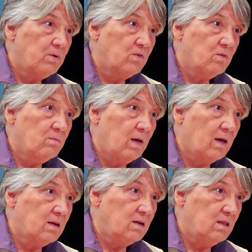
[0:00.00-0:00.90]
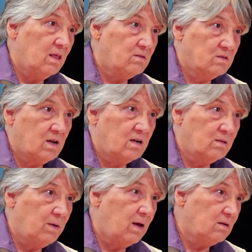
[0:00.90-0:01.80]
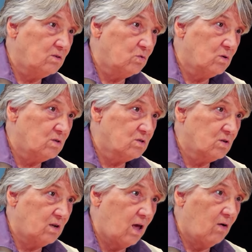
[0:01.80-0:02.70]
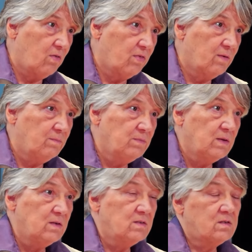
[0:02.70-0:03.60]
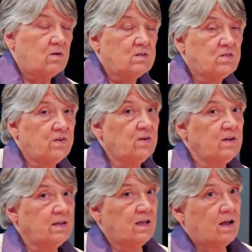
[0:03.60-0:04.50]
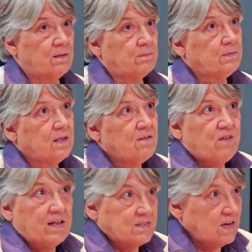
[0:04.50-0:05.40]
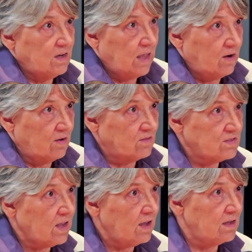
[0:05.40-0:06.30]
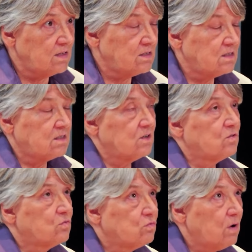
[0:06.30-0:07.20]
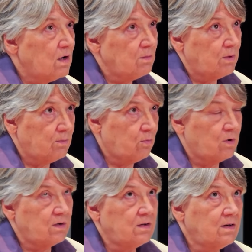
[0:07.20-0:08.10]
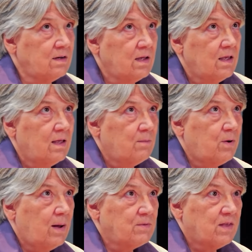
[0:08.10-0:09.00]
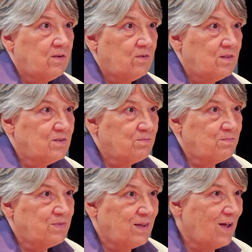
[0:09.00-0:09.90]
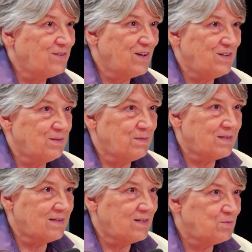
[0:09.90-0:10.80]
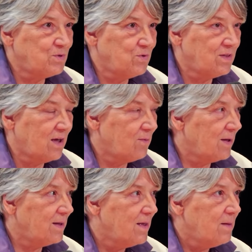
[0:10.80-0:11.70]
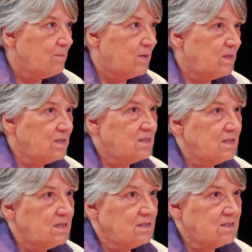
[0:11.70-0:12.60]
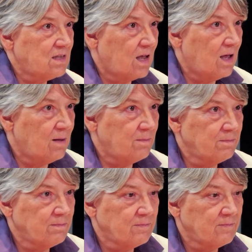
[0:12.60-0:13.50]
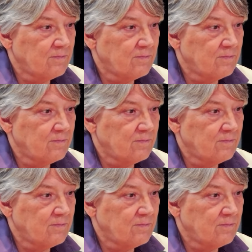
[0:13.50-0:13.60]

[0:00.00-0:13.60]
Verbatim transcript: the person back into the other side of the mountain towards good health. Right. So it's a very fascinating area of science. It's incredibly important. And perhaps later in this thing, I'll tell you some of the science we're doing that way. But this is, we're